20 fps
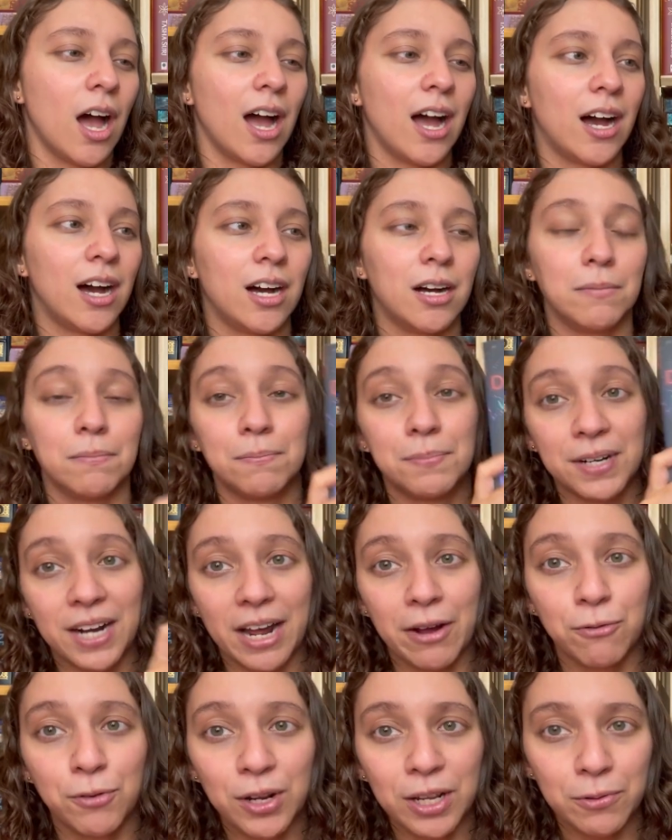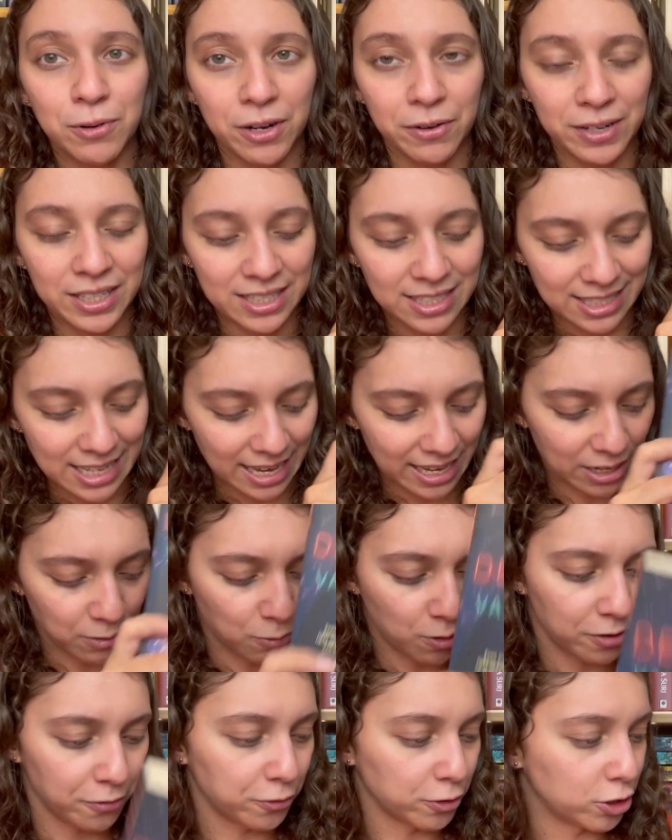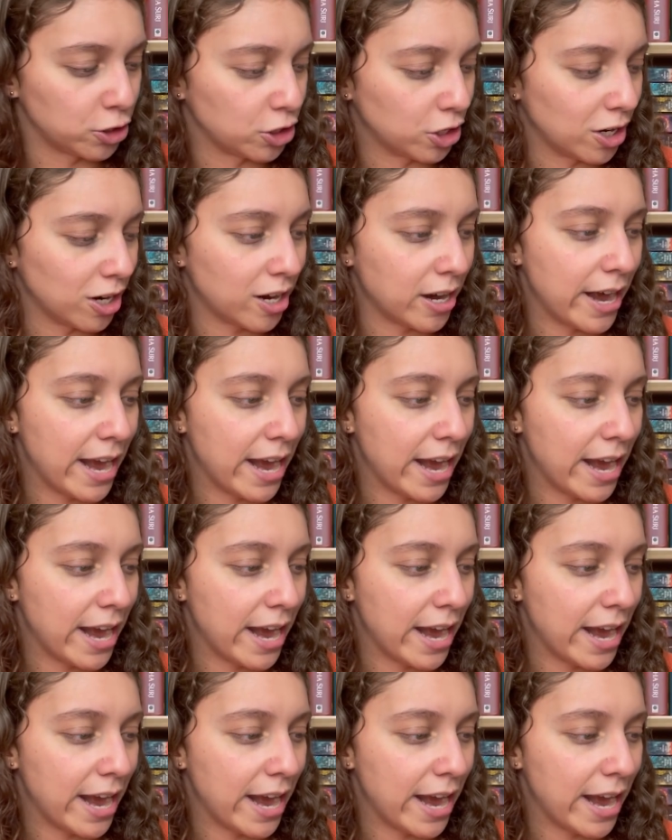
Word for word: Um, but I really want to read the second one for sure,